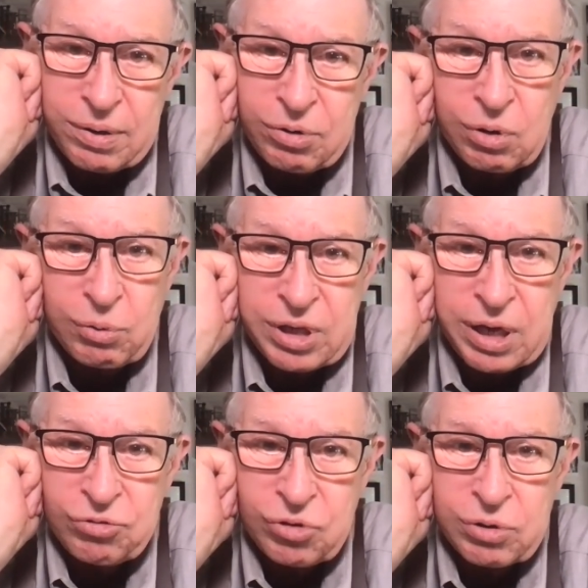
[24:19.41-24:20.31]
You know what
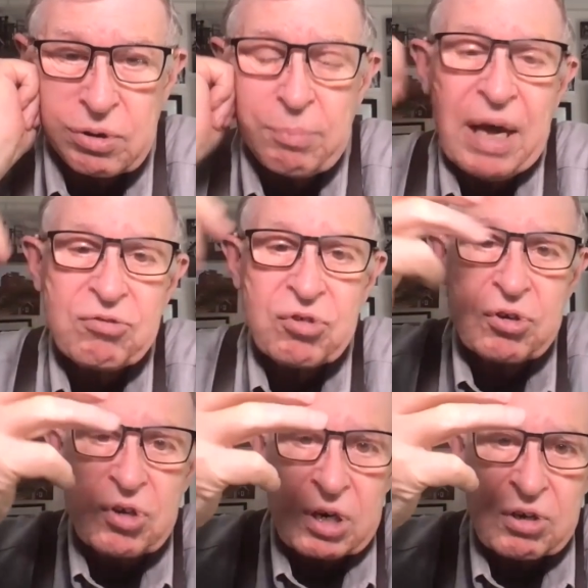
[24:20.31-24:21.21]
that is? Imagine a
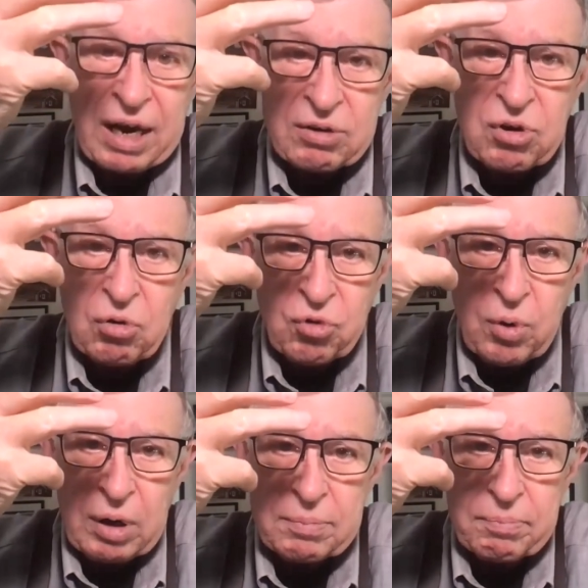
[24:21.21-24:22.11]
tic-tac-toe
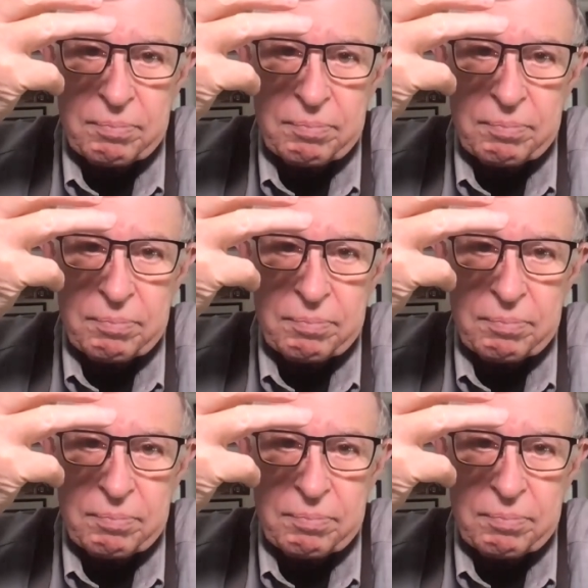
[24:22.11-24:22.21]
square.